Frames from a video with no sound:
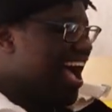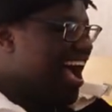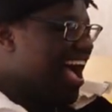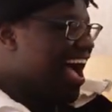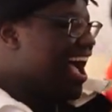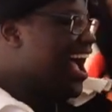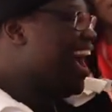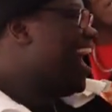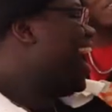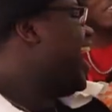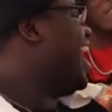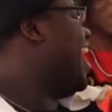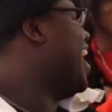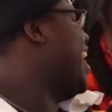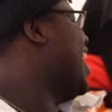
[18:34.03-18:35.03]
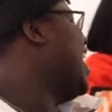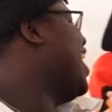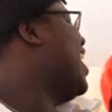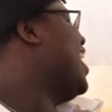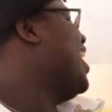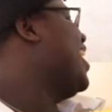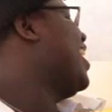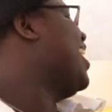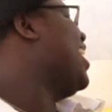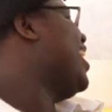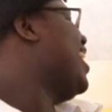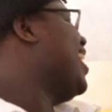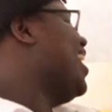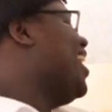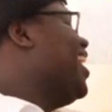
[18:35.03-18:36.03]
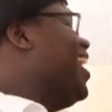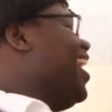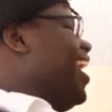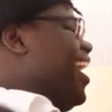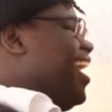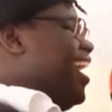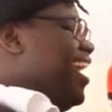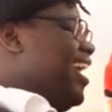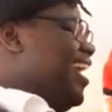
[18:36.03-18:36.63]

Why you recording me, bro?